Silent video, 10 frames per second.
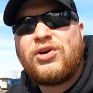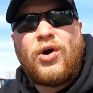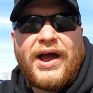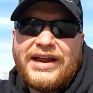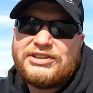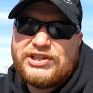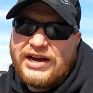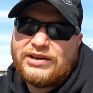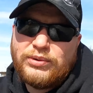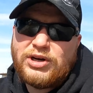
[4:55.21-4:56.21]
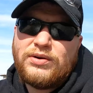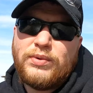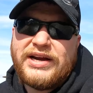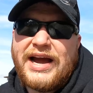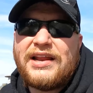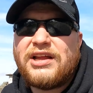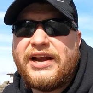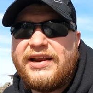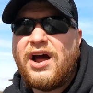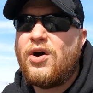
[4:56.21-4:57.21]
Go ahead and check
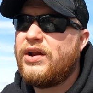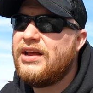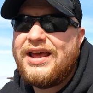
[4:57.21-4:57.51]
ReconLighting out.